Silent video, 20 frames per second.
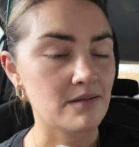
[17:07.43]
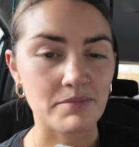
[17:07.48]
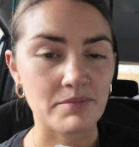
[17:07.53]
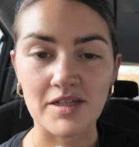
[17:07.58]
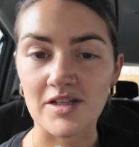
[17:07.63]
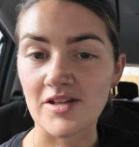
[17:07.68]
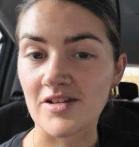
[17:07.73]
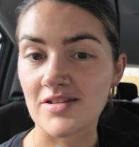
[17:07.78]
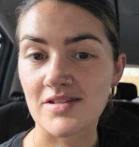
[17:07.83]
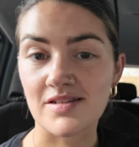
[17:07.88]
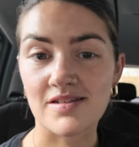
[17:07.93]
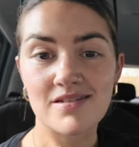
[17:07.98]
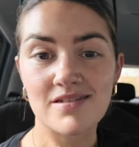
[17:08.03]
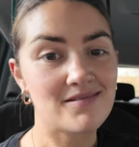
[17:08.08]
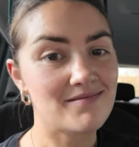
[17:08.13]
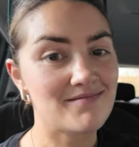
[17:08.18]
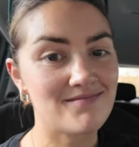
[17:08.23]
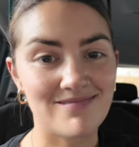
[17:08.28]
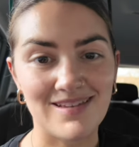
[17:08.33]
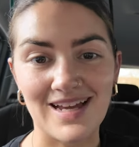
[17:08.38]
Because
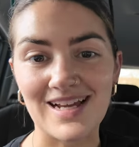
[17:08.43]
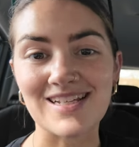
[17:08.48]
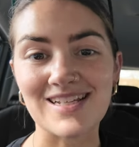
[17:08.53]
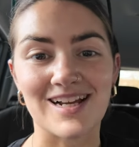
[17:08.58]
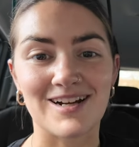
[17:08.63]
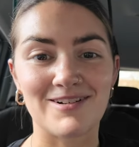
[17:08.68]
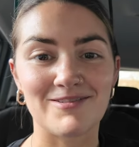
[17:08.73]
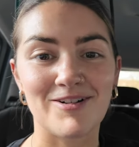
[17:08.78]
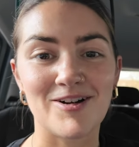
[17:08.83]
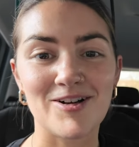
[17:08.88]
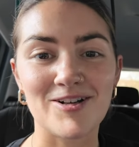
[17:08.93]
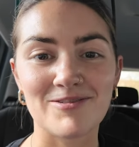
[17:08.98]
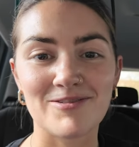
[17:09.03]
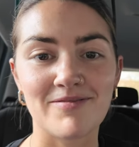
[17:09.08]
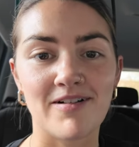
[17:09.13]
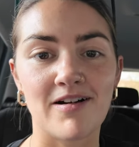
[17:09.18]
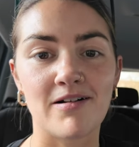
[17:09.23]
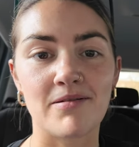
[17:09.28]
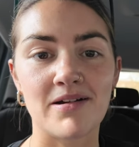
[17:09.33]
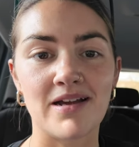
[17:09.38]
that's how rock and
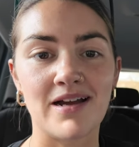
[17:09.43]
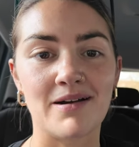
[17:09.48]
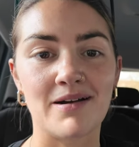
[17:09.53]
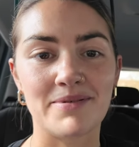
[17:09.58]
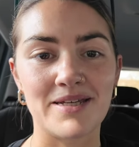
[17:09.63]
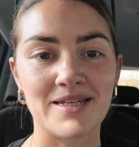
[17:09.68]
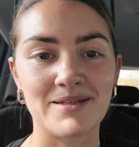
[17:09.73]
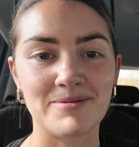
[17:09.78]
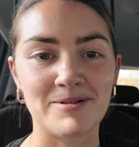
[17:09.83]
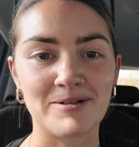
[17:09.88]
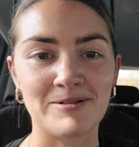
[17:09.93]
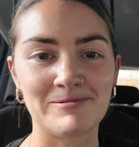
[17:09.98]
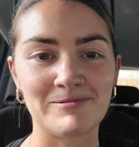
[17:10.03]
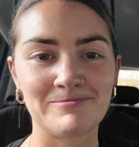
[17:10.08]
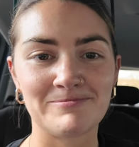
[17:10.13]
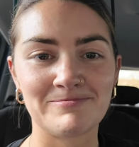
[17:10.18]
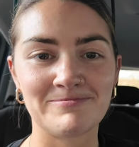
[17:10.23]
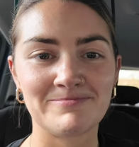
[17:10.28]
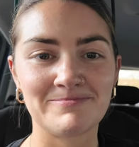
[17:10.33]
roll we are, people.